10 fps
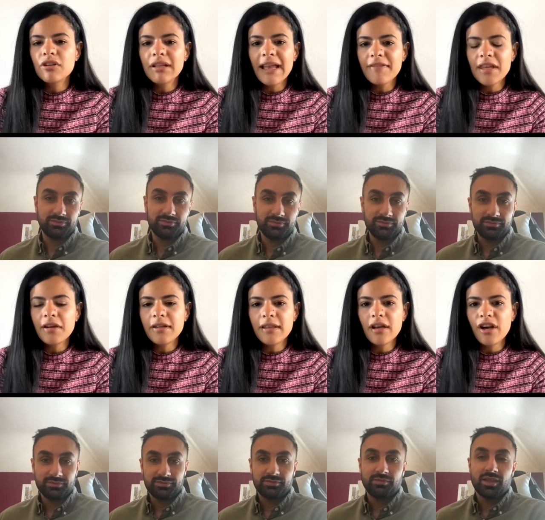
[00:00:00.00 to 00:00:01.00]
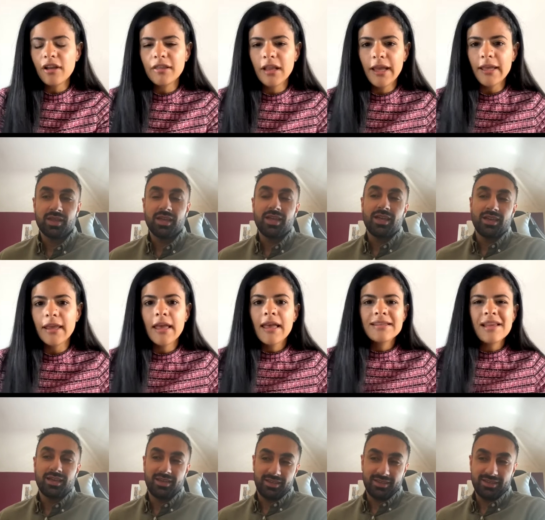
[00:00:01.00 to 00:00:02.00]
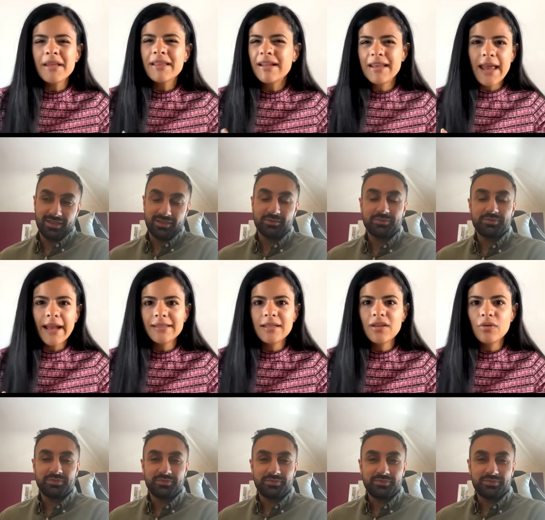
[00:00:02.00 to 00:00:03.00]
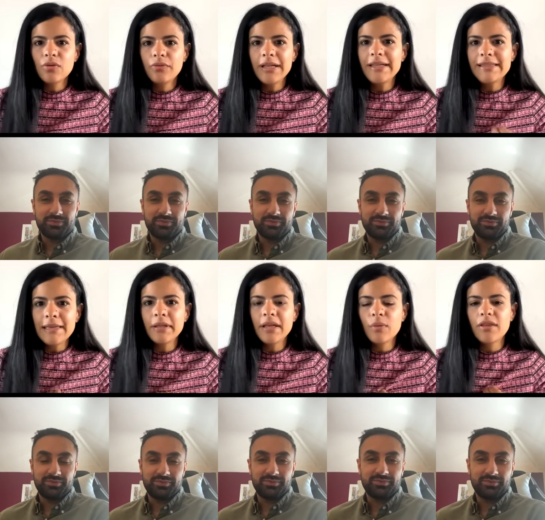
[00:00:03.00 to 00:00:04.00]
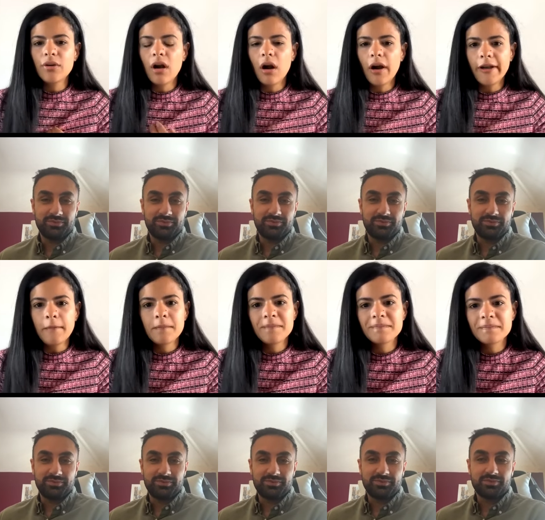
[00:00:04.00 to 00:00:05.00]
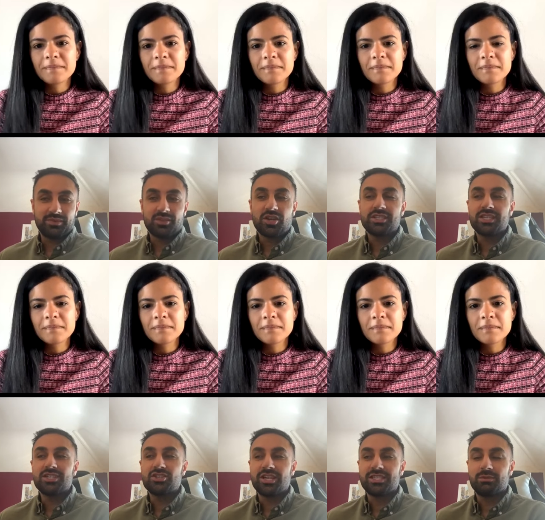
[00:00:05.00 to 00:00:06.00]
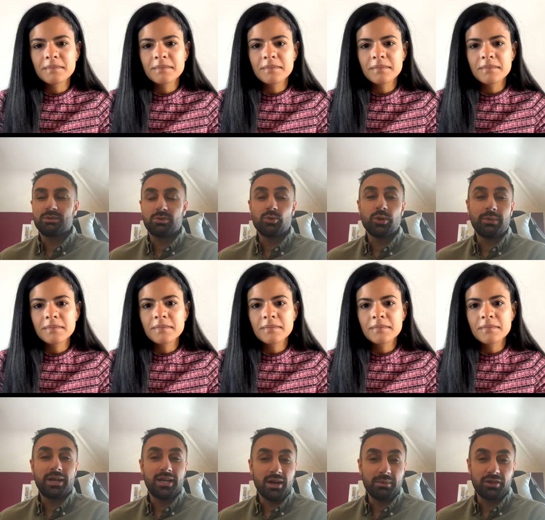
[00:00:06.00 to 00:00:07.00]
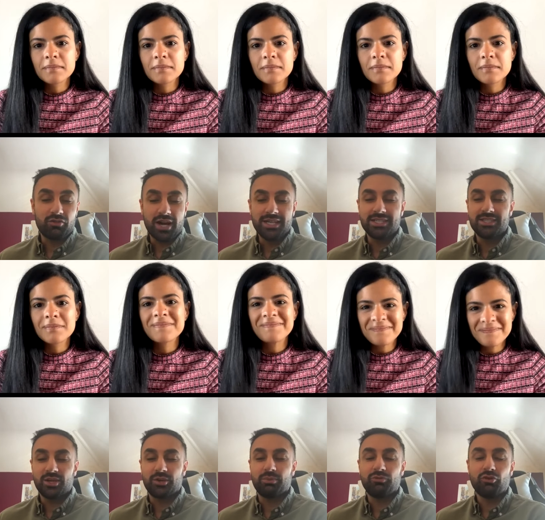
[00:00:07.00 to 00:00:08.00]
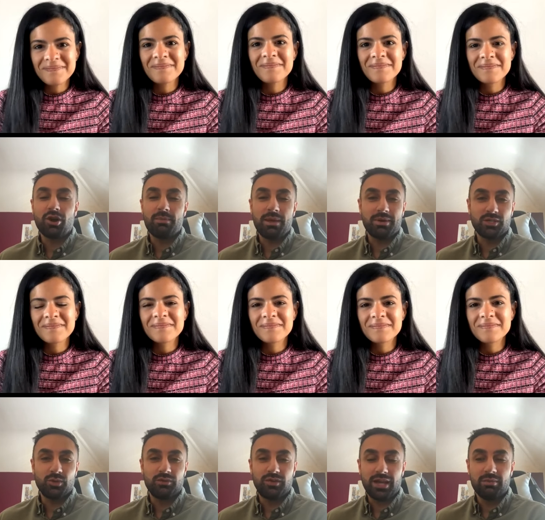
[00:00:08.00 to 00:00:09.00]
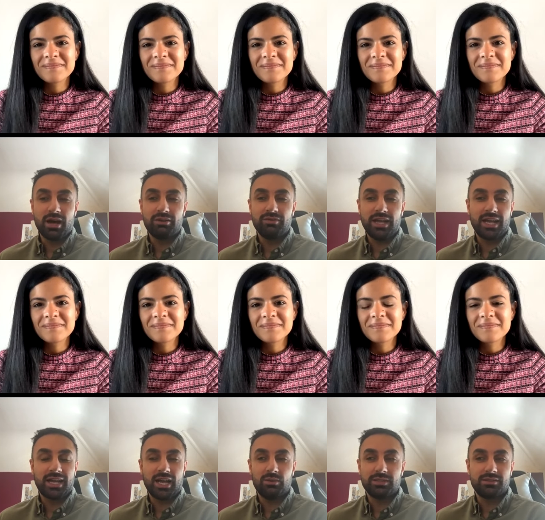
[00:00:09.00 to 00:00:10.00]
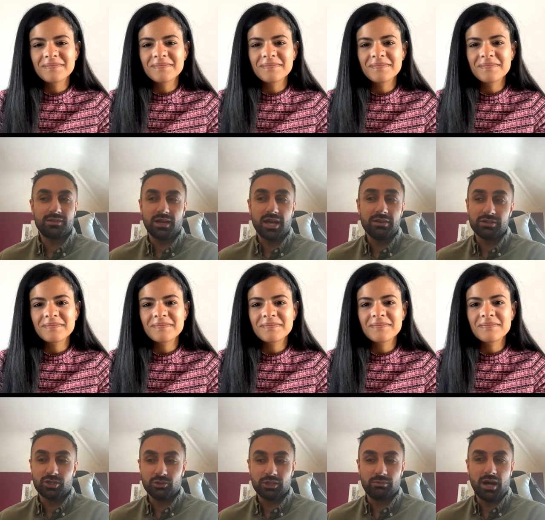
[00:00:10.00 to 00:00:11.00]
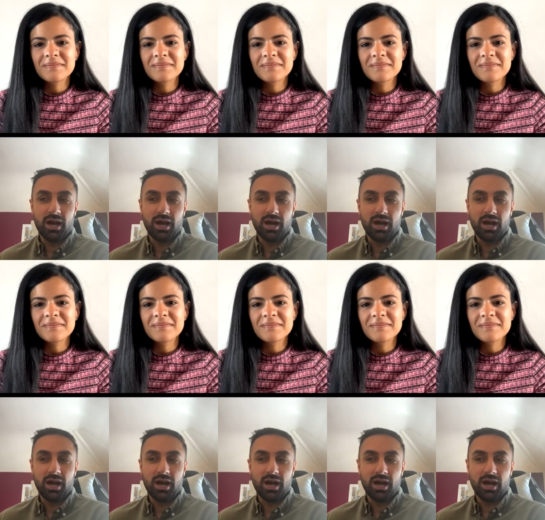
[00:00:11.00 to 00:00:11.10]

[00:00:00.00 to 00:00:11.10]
Speaker 1: life here in the earth like something that connected you really deeply with your heart
Speaker 2: it's interesting because we're talking about numbing, right? So before I met my twin flame, I felt like I was. I even told him